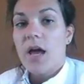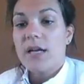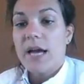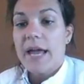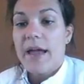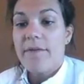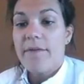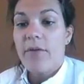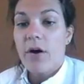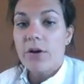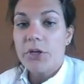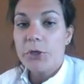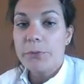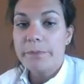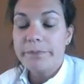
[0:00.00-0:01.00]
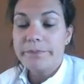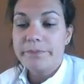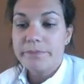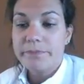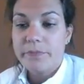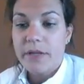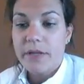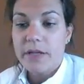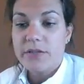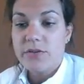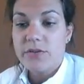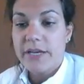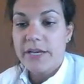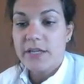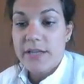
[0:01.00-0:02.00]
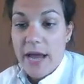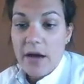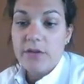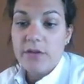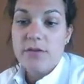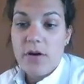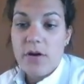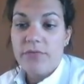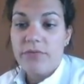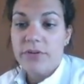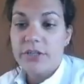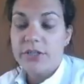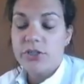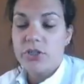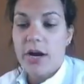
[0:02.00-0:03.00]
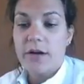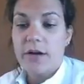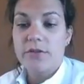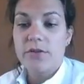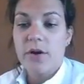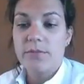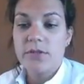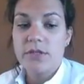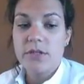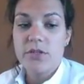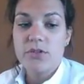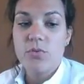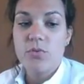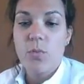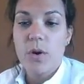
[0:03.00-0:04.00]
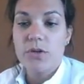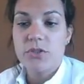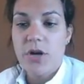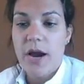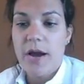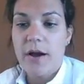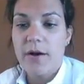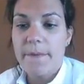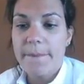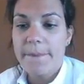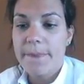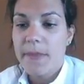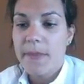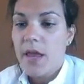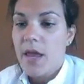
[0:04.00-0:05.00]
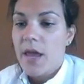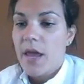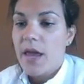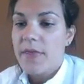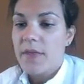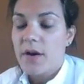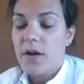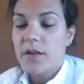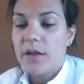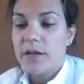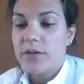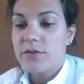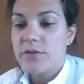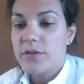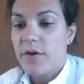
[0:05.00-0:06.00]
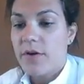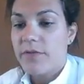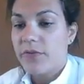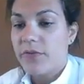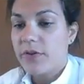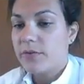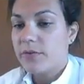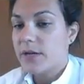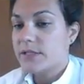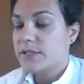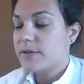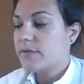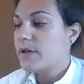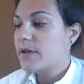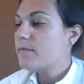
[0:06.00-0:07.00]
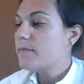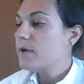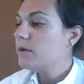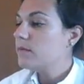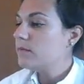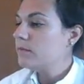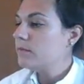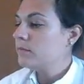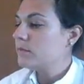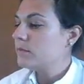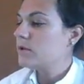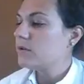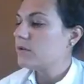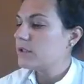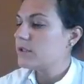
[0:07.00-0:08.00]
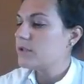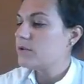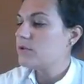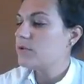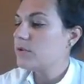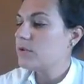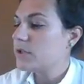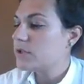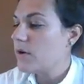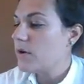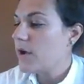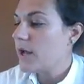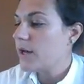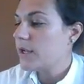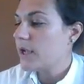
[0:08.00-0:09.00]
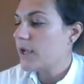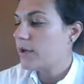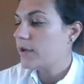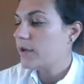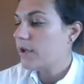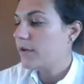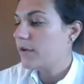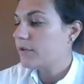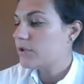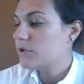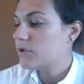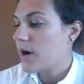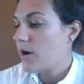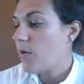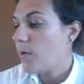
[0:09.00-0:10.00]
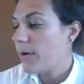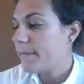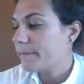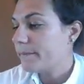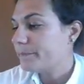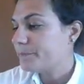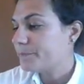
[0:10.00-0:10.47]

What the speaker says: I have volume, so I can now solve for each trial. So I'm just going to do one trial, and then I'll let you solve for the rest of them. So let's go ahead and calculate for trial 1.